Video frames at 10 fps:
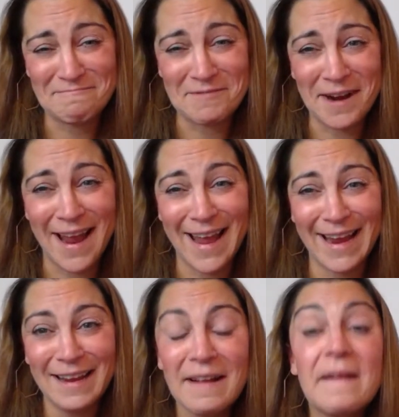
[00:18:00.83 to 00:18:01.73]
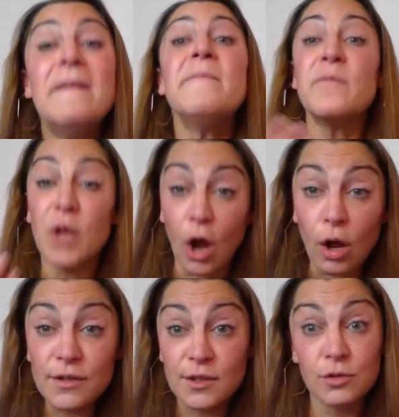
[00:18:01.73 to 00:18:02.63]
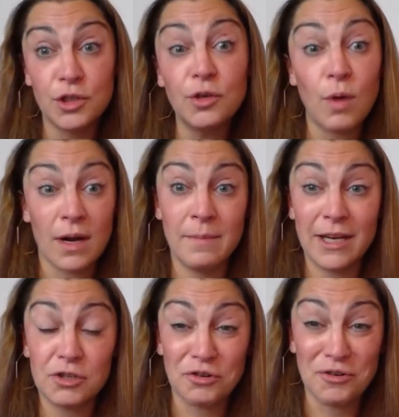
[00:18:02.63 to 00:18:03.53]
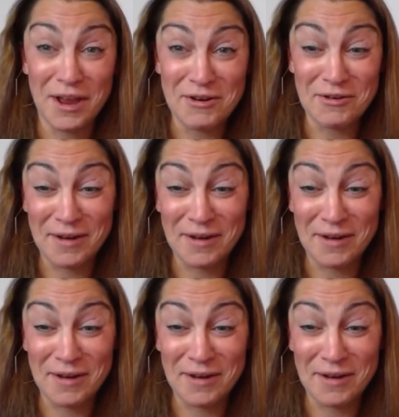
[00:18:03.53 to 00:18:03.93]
Okay. We also do want to make sure that your